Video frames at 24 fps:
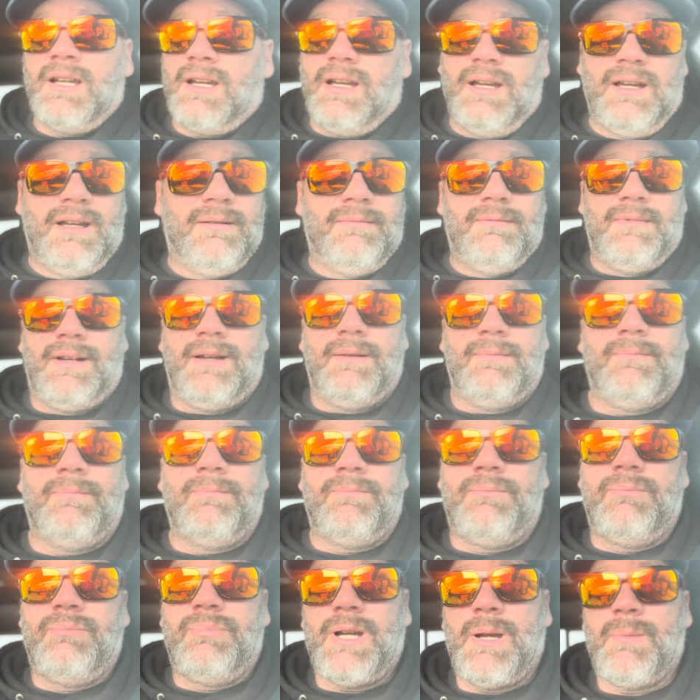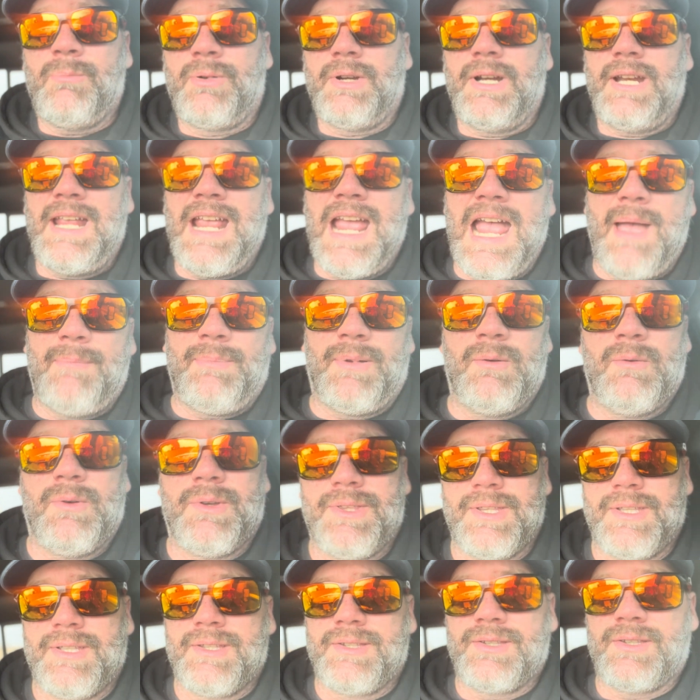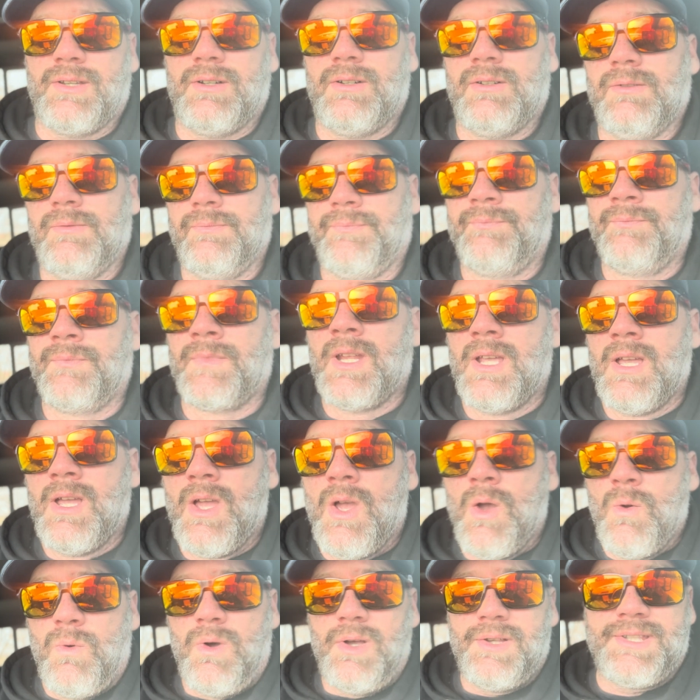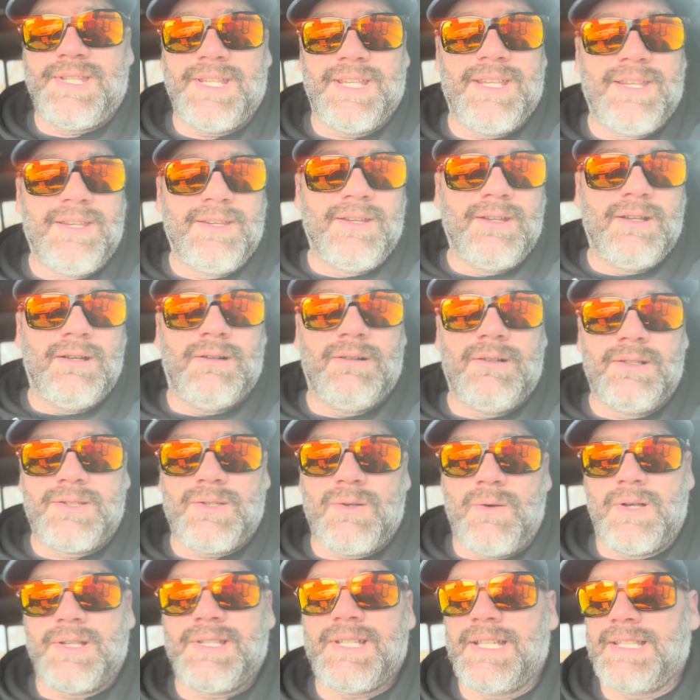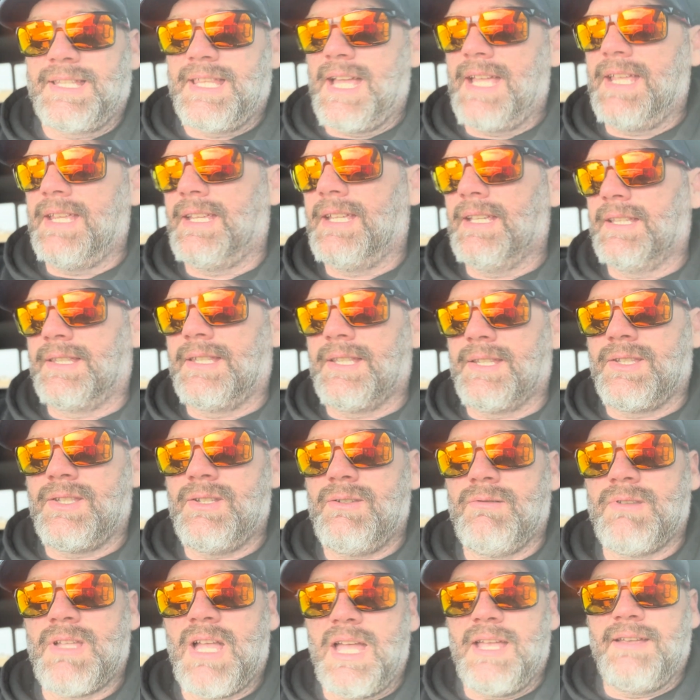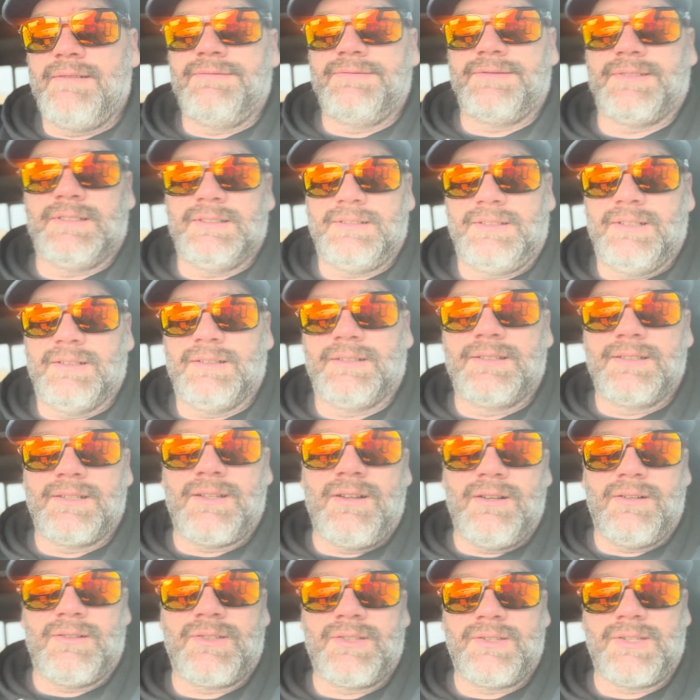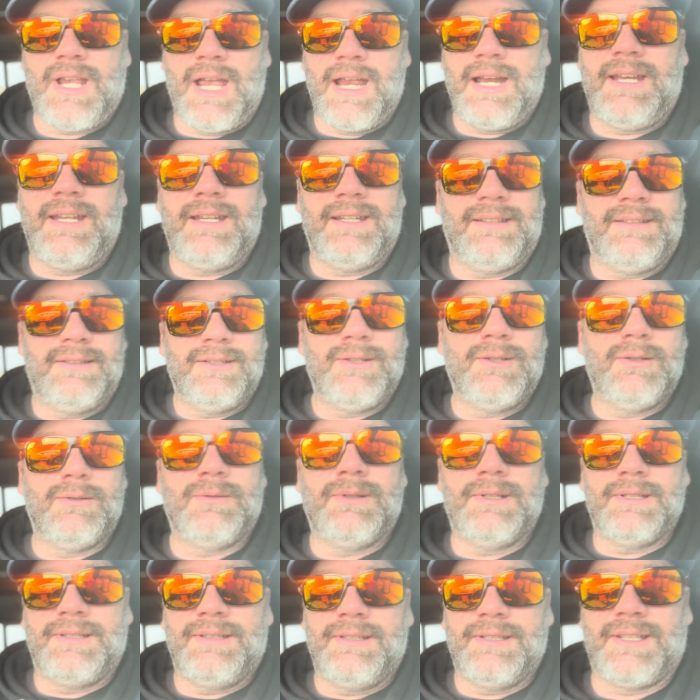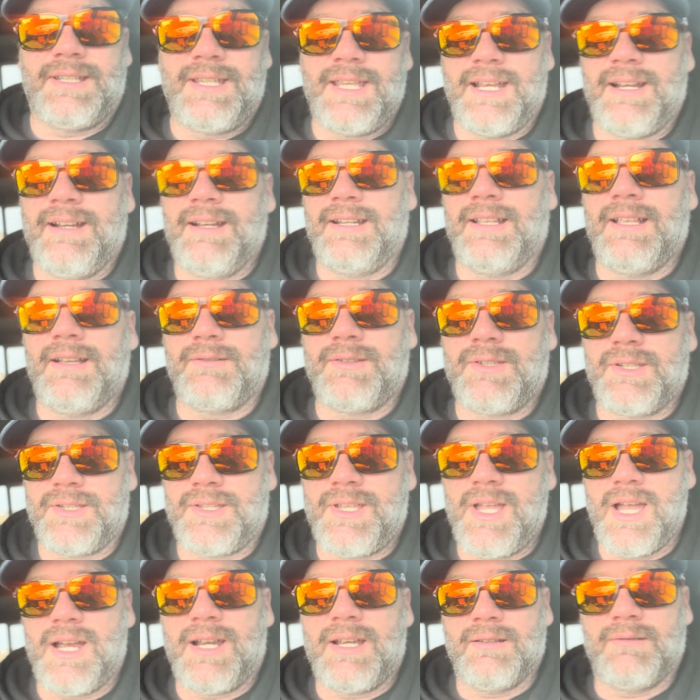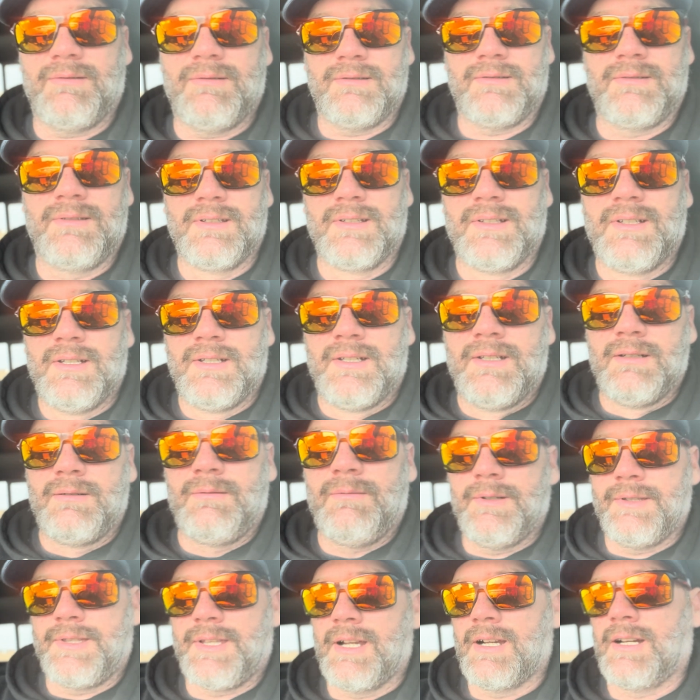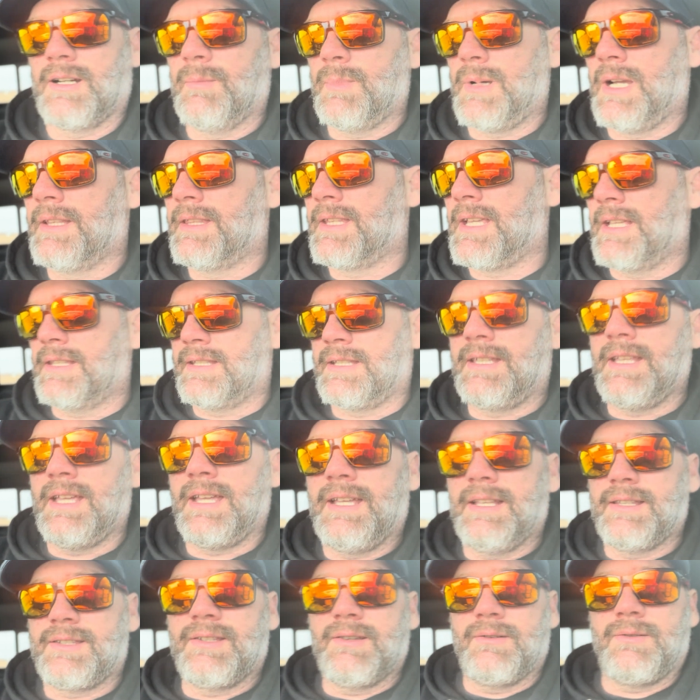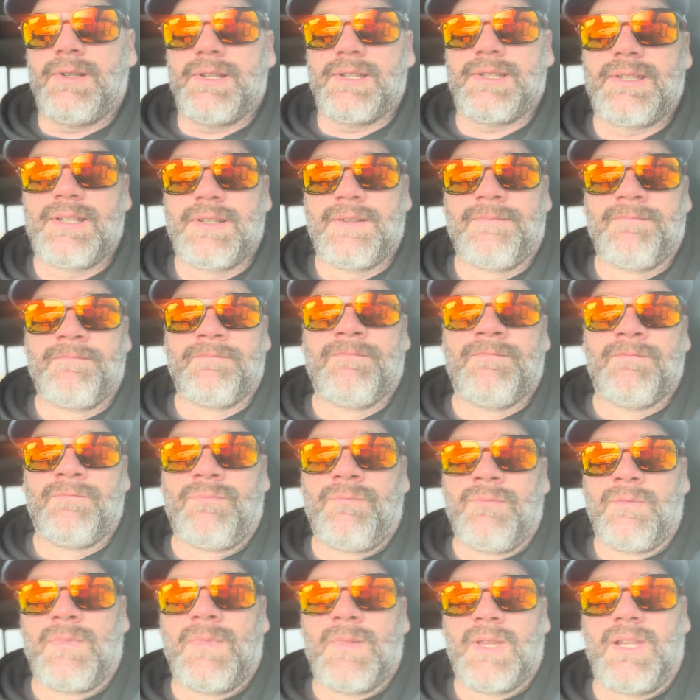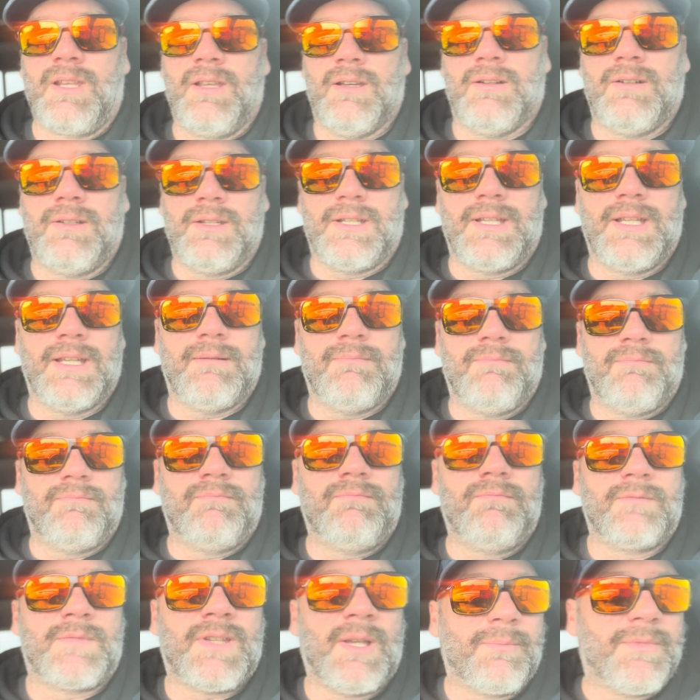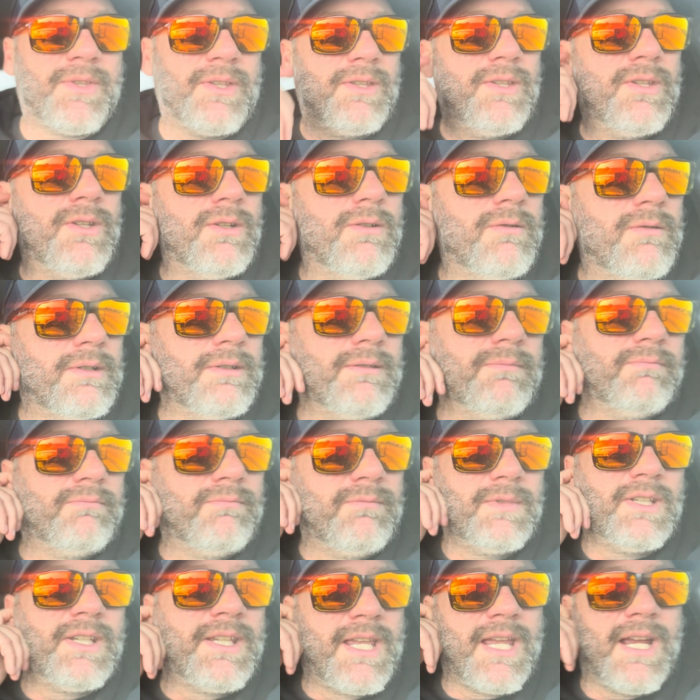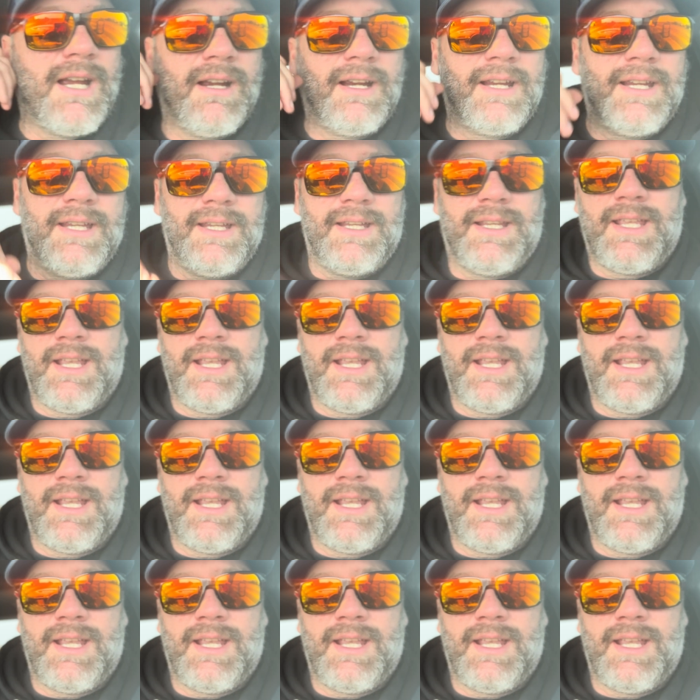I'm pretty happy with it. So we'll see. It's always like that. You get this new knife, and it's all shiny and new, and you carry it. I was just talking with Aaron about that today. It's always, you get something new, and you carry it, and